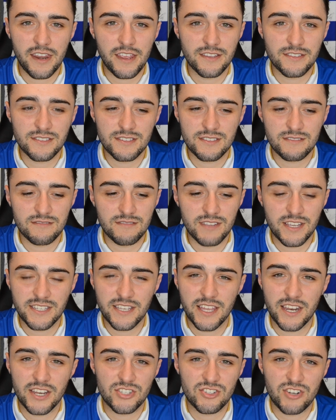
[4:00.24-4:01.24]
he's
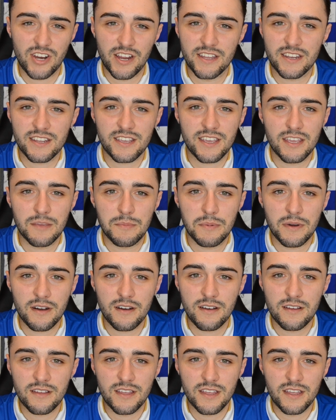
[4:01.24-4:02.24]
hit it straight at the keeper.
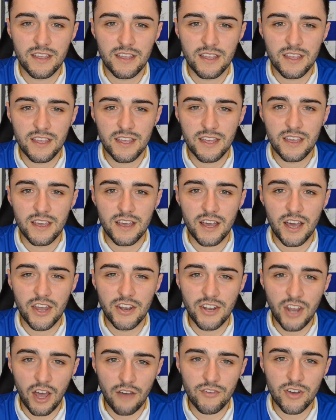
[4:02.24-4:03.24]

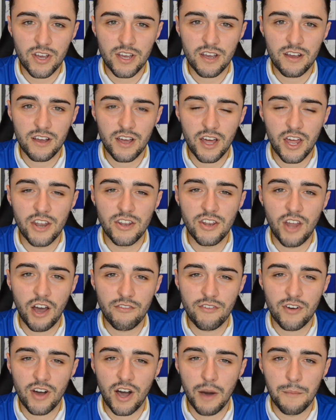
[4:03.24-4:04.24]
Another
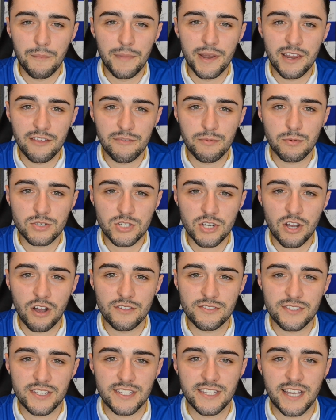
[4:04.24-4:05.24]
unbelievable
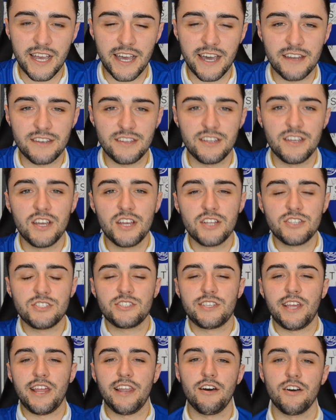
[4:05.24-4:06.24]
chance he's had,
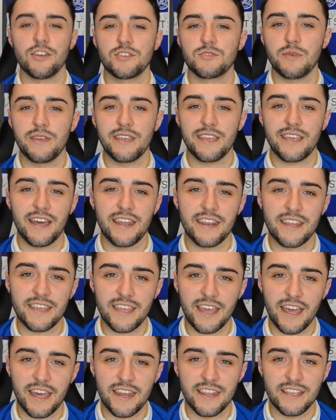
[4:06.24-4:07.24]
just like last week. And
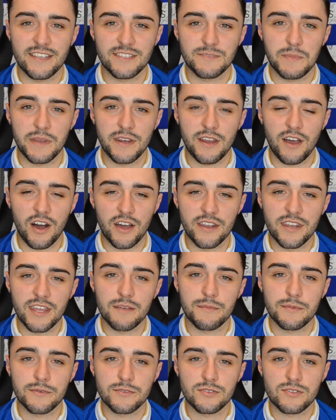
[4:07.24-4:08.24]
again, he's been
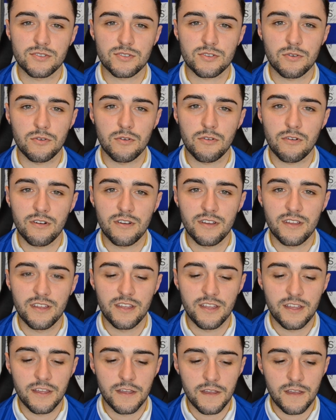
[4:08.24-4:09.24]
unable to score.
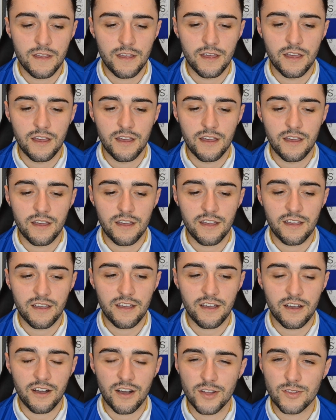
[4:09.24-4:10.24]

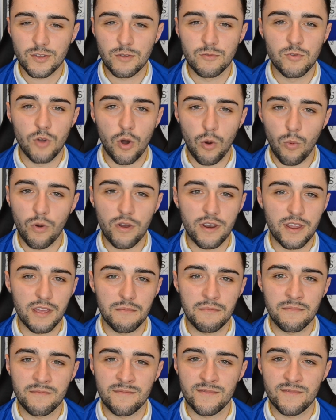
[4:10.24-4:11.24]
I do not want
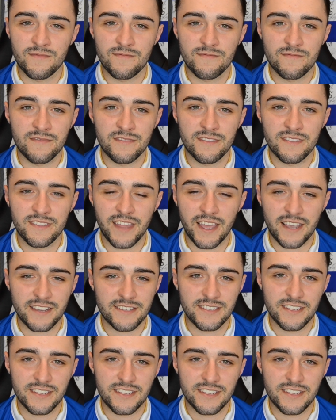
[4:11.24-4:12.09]
him next